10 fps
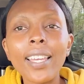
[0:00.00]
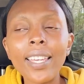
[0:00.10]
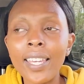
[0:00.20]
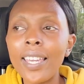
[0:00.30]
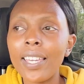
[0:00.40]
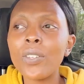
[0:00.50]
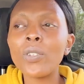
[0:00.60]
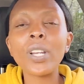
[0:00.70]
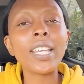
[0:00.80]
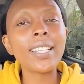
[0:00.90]
he, you
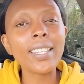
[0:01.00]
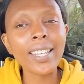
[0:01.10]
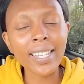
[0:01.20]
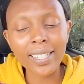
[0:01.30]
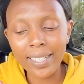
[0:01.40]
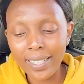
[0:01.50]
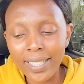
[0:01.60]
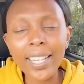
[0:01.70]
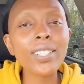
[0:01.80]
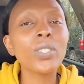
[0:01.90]
know, he, he
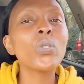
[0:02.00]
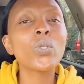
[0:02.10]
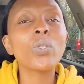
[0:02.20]
takes you